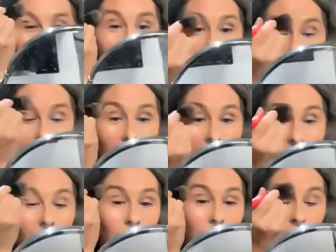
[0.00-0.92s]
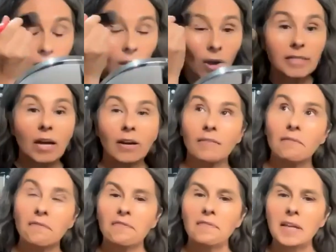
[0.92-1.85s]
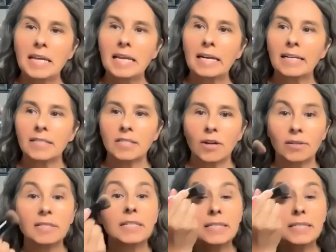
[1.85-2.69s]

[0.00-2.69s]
It's now starting, I can feel it starting